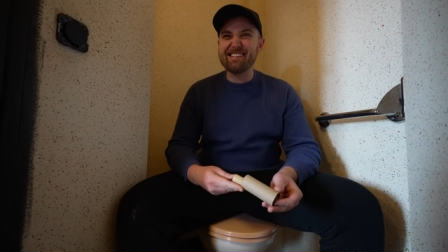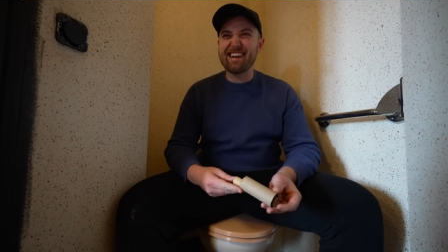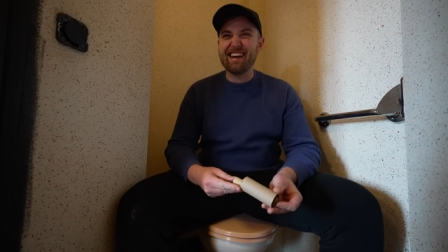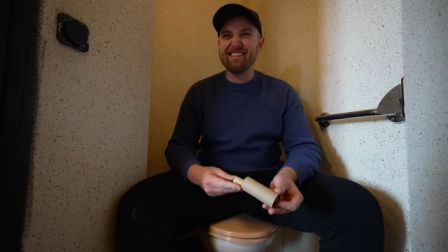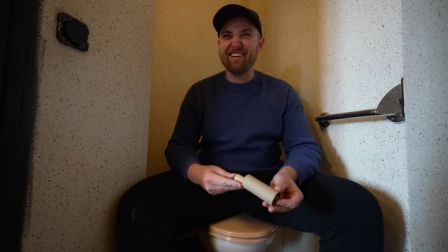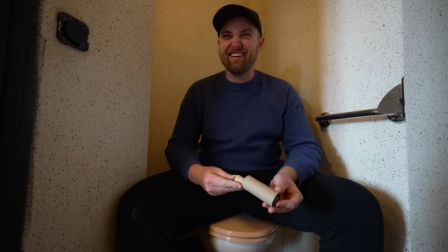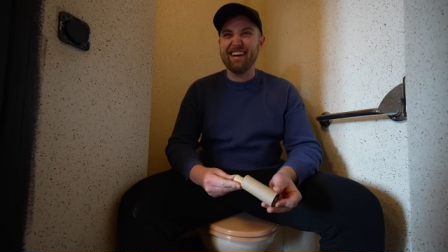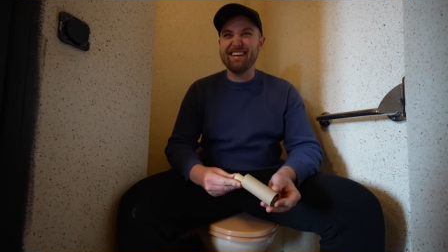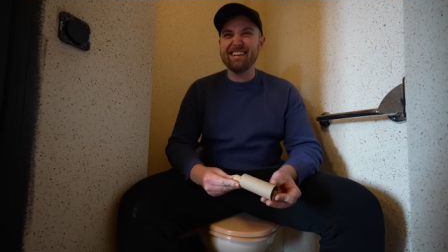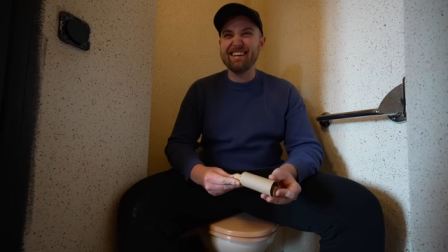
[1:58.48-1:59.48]
you okay,
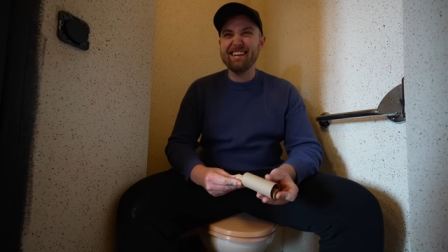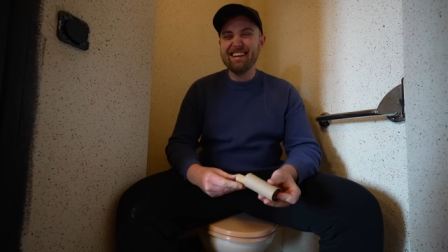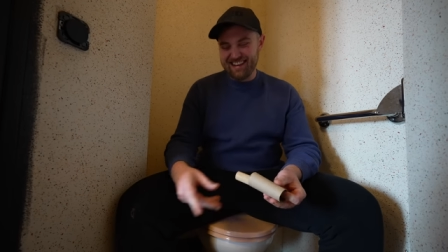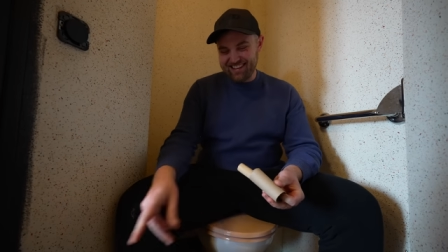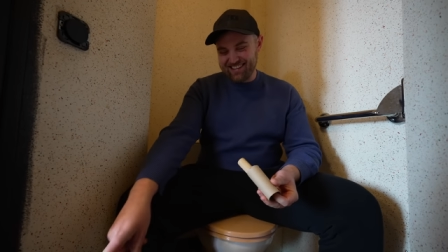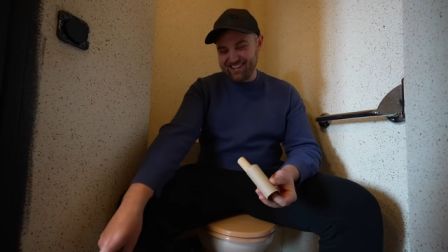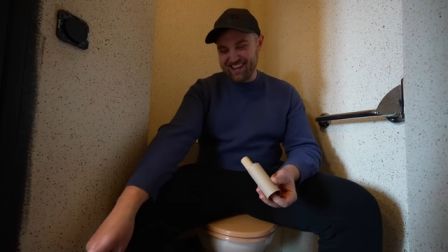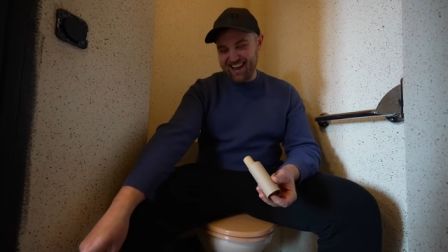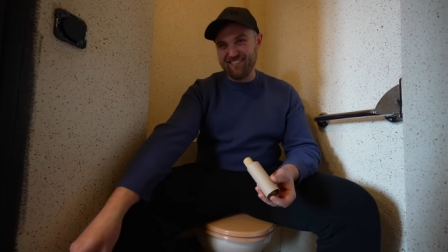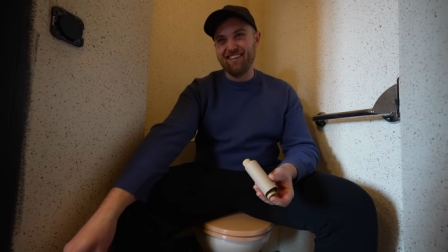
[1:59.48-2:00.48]
Ryan? Look at
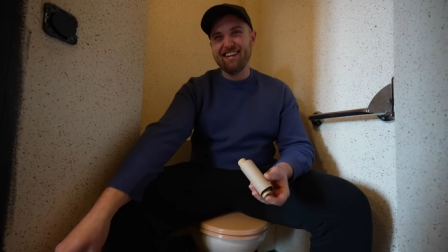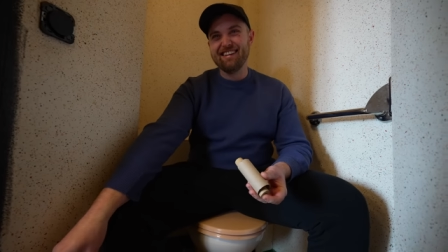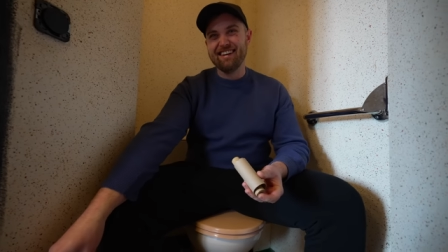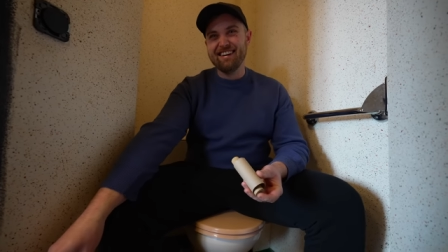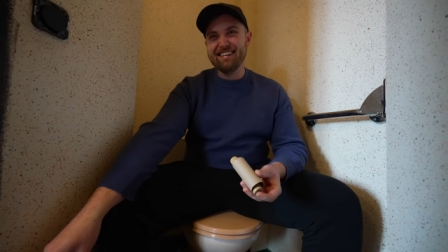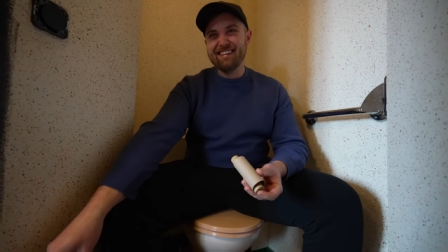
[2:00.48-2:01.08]
that, Ryan, look.